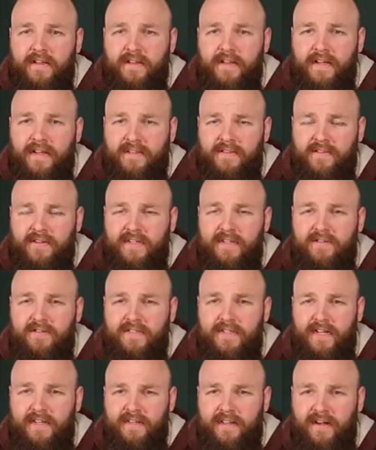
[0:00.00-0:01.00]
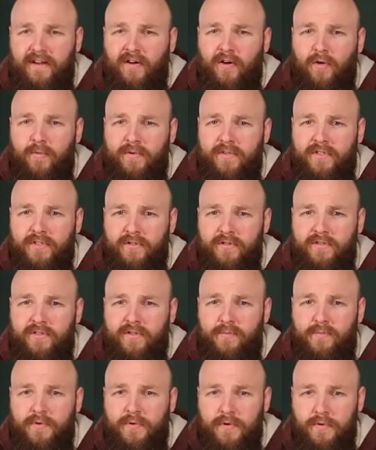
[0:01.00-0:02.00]
hectoliters that Jacobus used
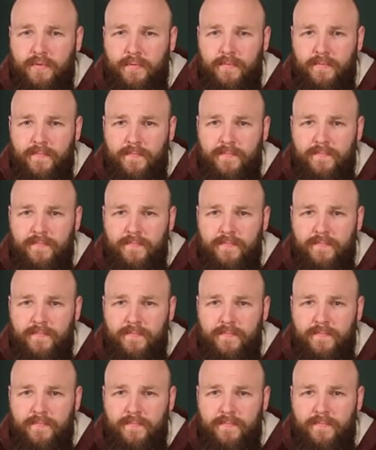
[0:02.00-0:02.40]
to brew.